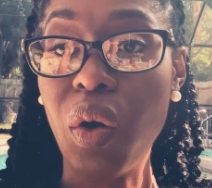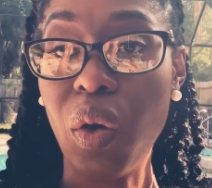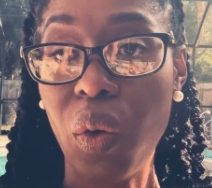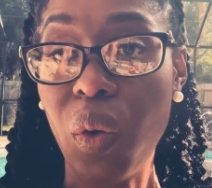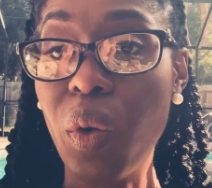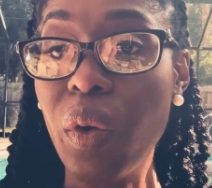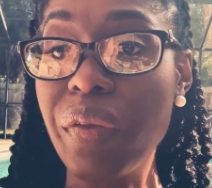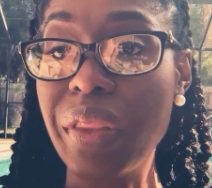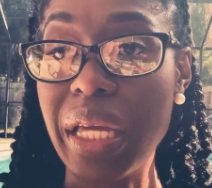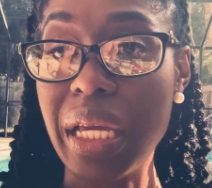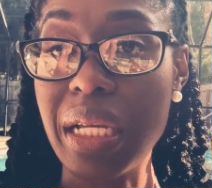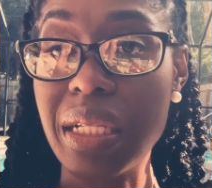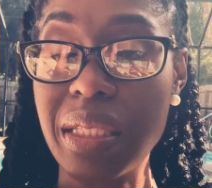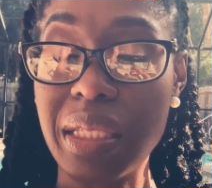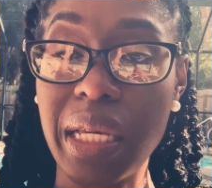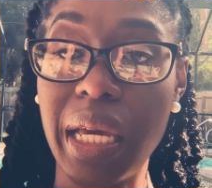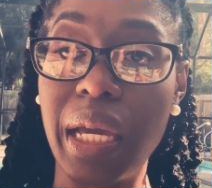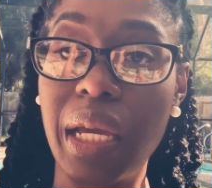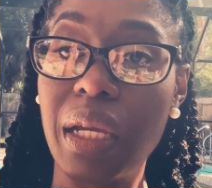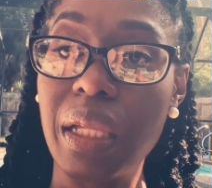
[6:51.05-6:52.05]
or they can
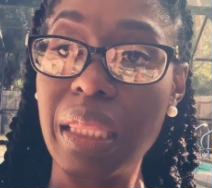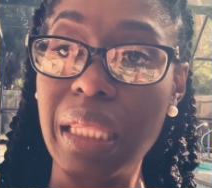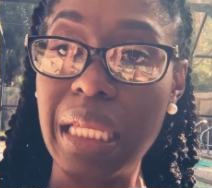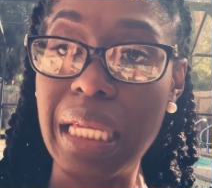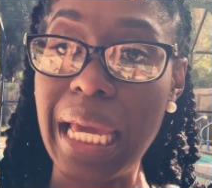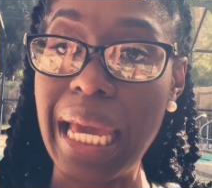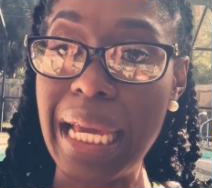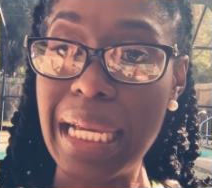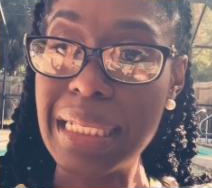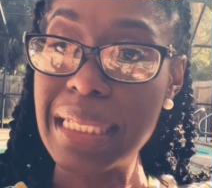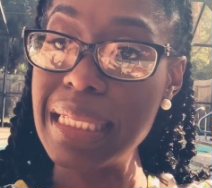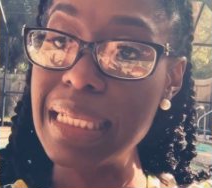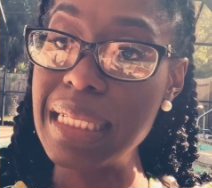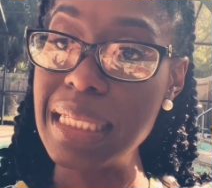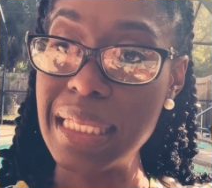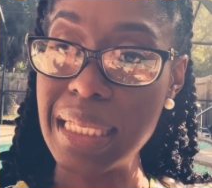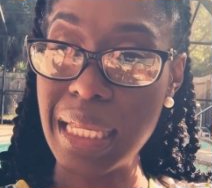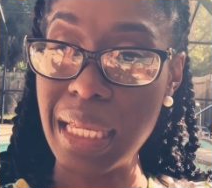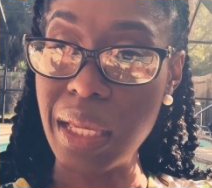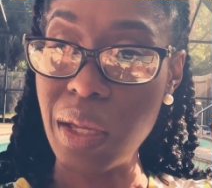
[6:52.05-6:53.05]
take the
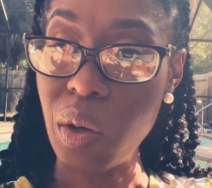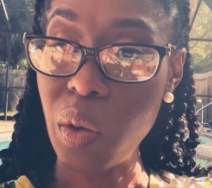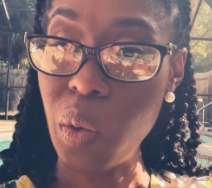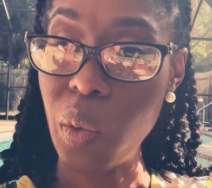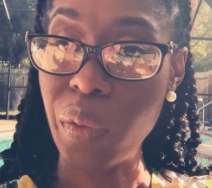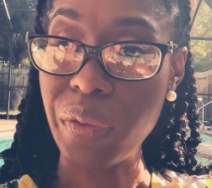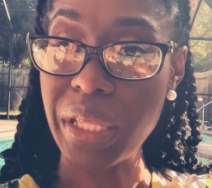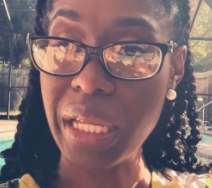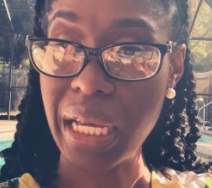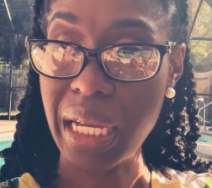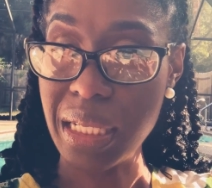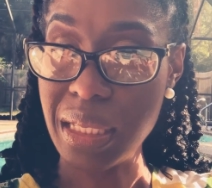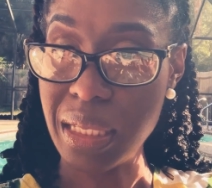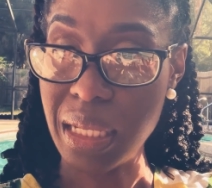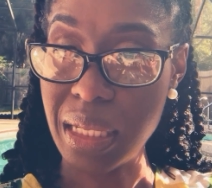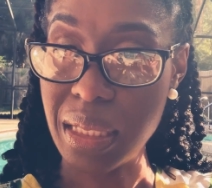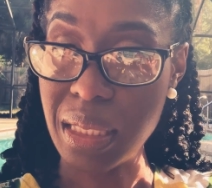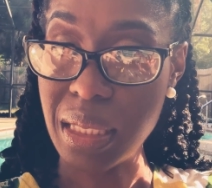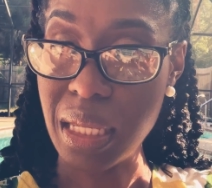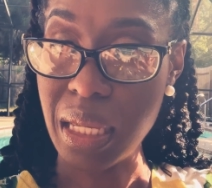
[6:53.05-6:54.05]
ACT or the
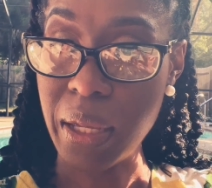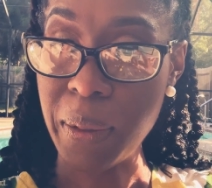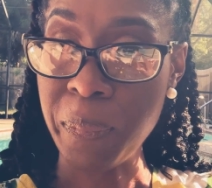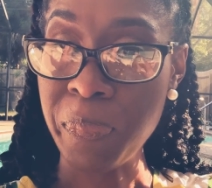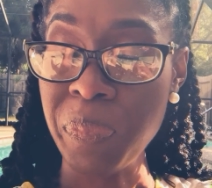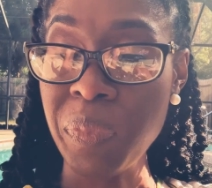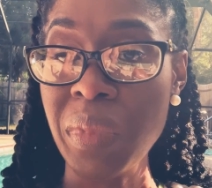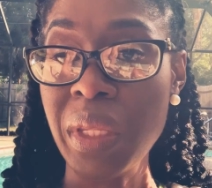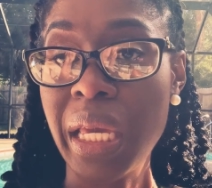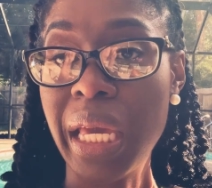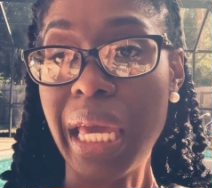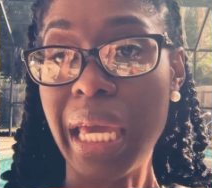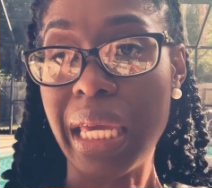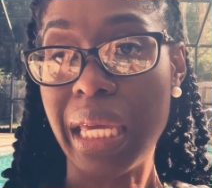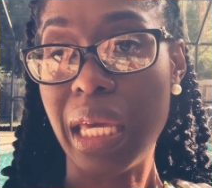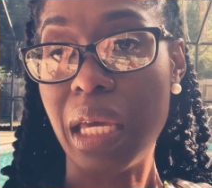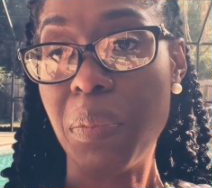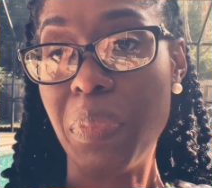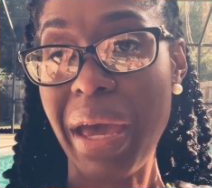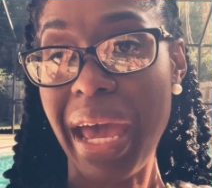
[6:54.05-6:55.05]
SAT and
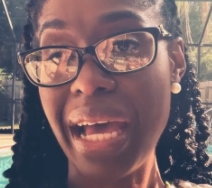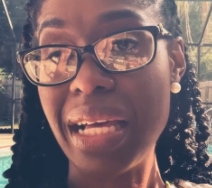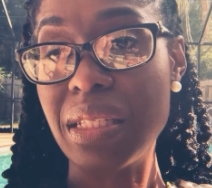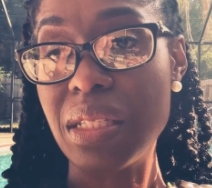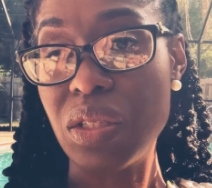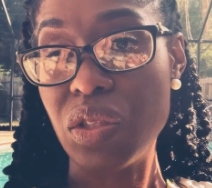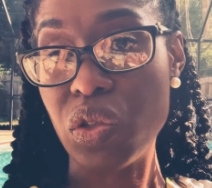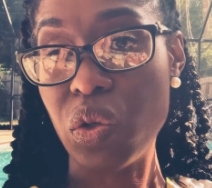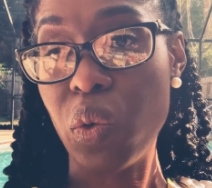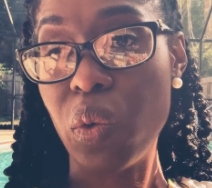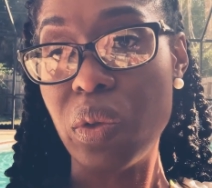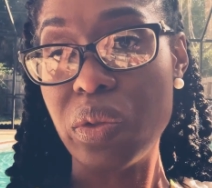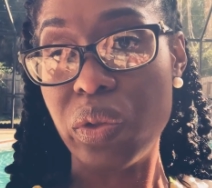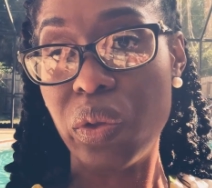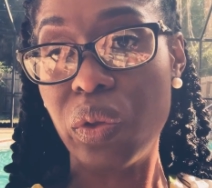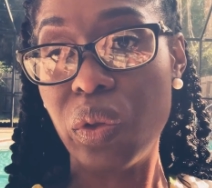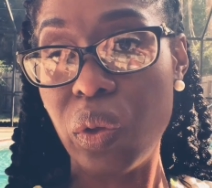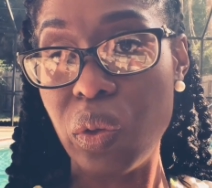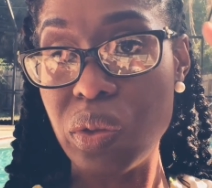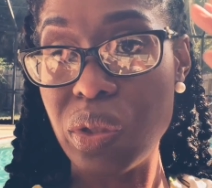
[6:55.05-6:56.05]
get passing scores
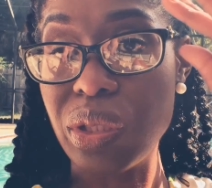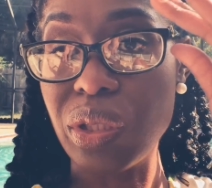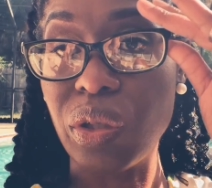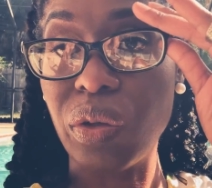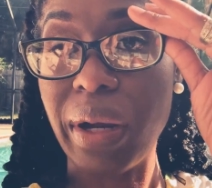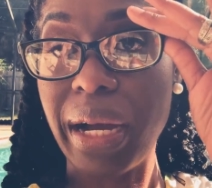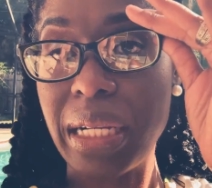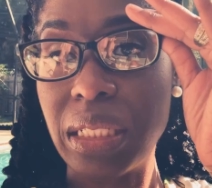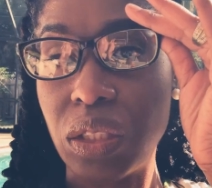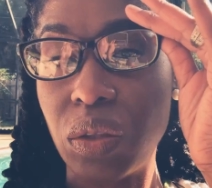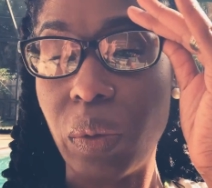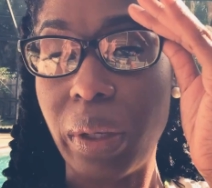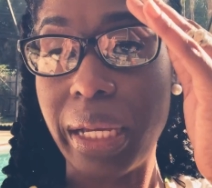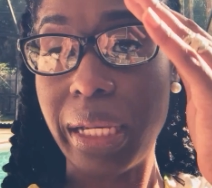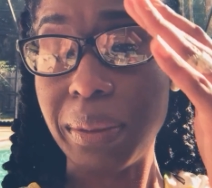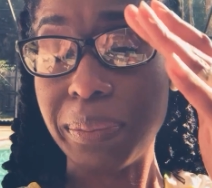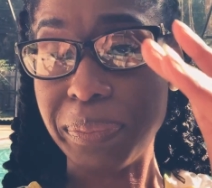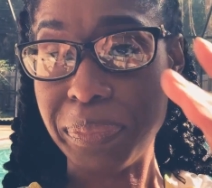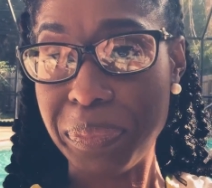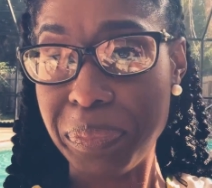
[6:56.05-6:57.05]
on those to graduate.